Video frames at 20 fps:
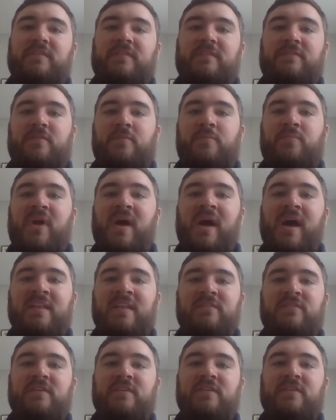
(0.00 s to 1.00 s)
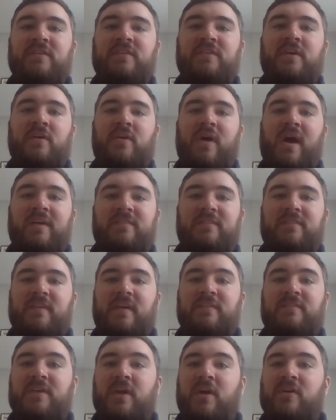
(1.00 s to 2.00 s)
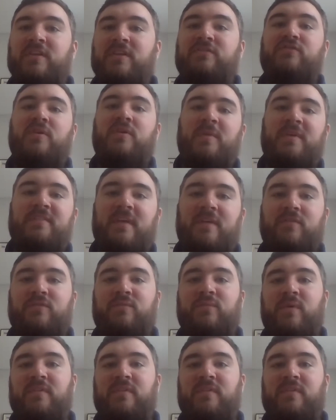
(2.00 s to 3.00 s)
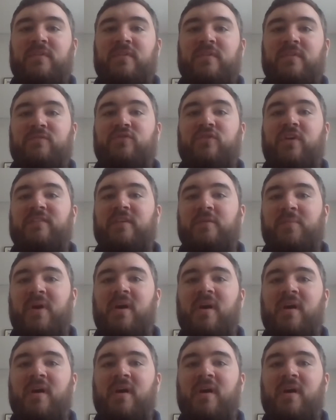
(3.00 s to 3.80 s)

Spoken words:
for the brand. You know, as the only streaming service with Jurassic Park,